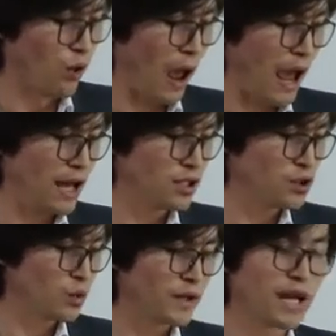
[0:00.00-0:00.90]

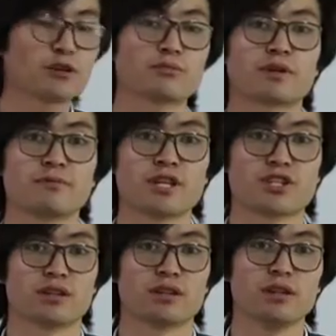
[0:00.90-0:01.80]
hunt without
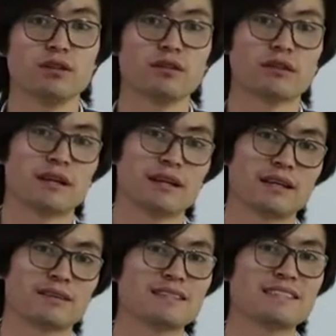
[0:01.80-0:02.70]
permission. Look,
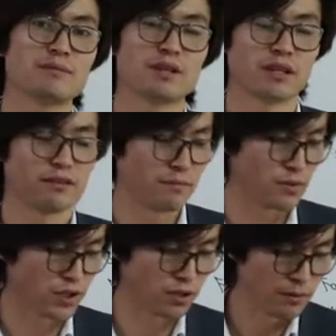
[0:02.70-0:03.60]
here is the meaning of
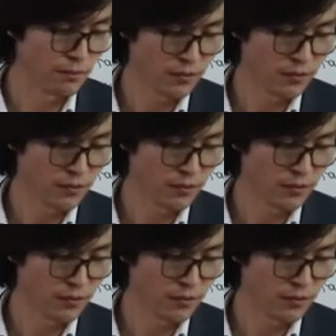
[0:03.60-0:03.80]
poacher.